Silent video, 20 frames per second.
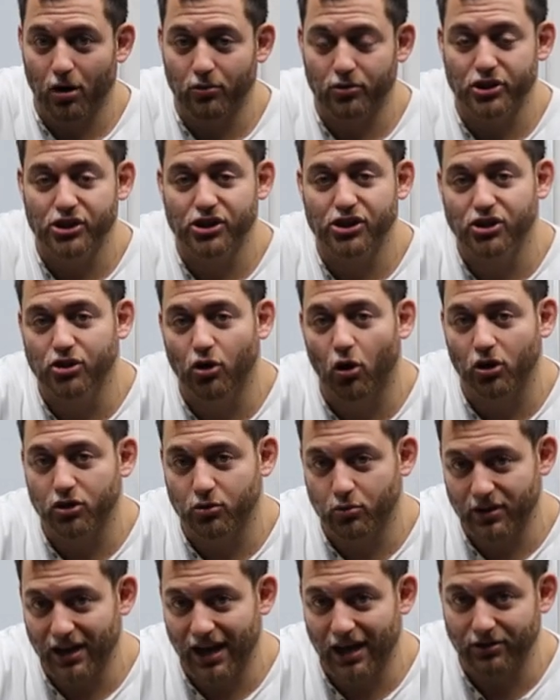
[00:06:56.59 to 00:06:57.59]
I was
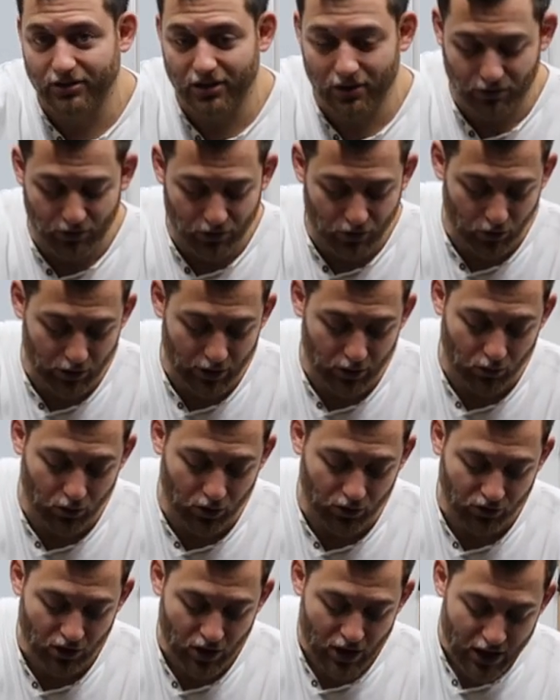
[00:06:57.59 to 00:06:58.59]
shocked with how difficult it
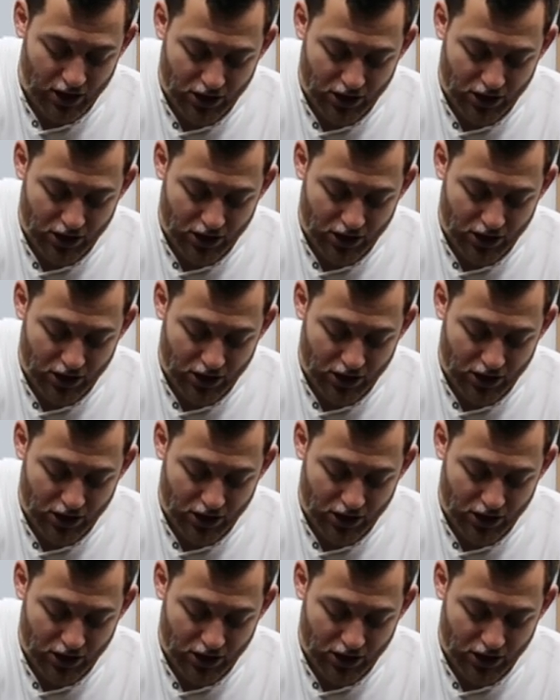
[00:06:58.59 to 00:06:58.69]
was.